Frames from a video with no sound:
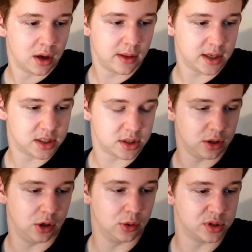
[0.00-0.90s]
this
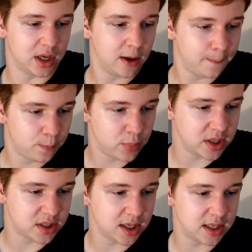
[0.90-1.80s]
user,
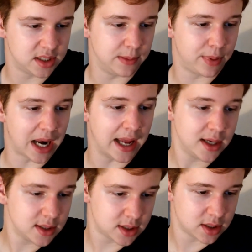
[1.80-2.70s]
Persnickety
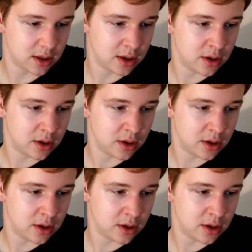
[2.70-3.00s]
Plays,